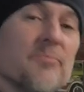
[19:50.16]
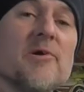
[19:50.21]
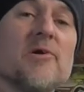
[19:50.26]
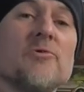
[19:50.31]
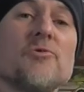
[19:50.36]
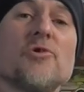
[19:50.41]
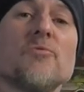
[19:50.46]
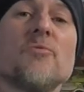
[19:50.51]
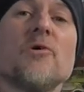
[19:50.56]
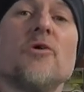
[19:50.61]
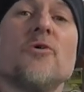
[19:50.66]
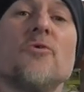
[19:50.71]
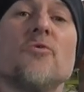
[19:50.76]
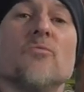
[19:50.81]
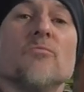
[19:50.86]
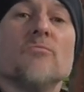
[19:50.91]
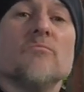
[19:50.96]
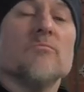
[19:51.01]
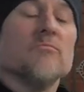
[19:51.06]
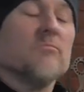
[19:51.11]
amuse you all.
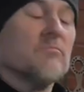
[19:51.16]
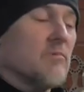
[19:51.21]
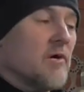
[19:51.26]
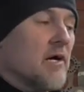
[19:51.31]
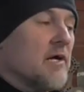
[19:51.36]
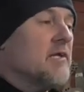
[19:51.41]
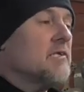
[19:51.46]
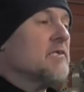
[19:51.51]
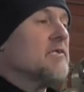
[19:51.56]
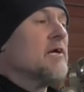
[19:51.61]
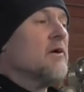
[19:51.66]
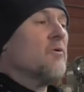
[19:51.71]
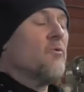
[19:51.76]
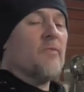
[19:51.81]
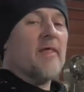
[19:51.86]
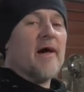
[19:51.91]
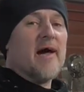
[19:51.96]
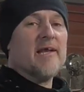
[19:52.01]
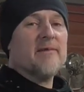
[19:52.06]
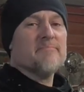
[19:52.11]
And until
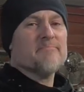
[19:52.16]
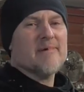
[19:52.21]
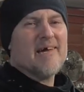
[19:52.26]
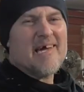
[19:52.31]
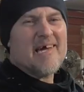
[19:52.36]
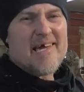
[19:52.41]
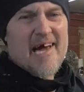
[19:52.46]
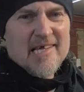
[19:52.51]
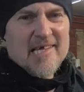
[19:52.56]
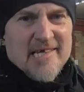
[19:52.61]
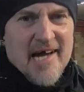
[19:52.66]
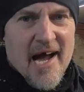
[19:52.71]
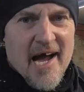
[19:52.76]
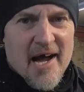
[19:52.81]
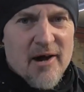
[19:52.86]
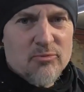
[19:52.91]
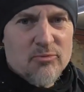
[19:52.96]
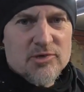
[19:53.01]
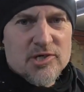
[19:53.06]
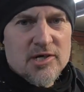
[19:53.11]
then, get
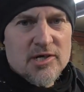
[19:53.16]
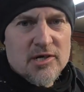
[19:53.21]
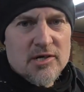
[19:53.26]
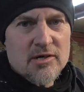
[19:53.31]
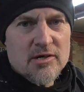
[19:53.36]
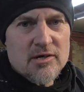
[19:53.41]
out!